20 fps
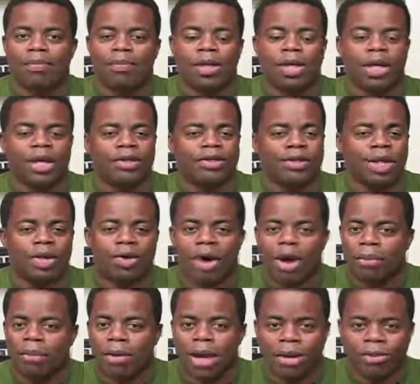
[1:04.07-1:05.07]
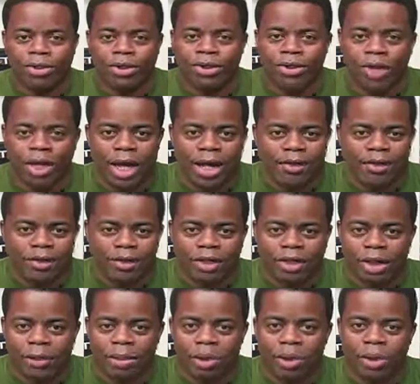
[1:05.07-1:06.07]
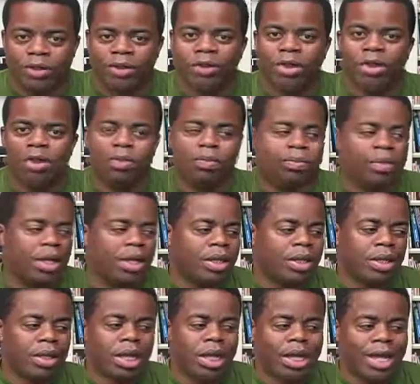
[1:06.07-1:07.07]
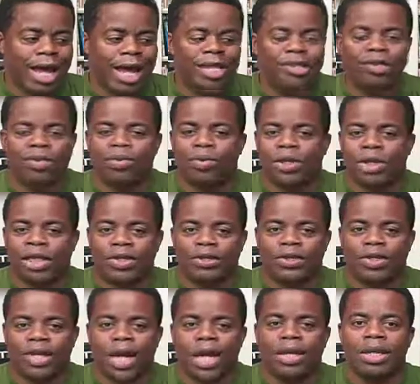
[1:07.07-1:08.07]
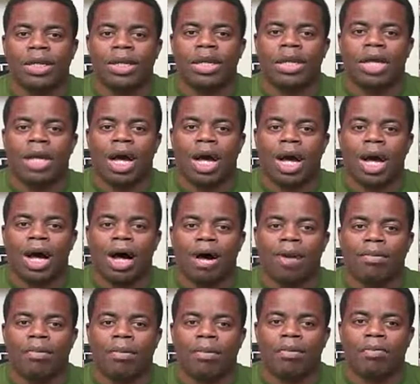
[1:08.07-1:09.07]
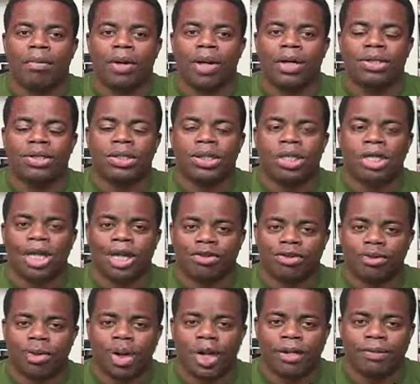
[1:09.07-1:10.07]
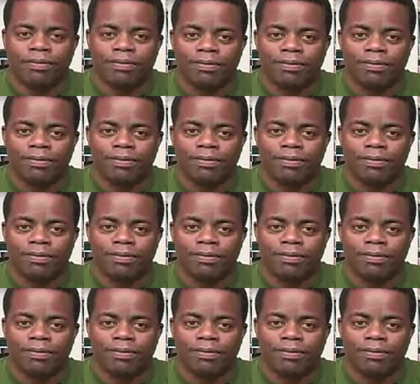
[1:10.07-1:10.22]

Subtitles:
because I know I promised you guys this WSO, but it hasn't released yet. But guess what?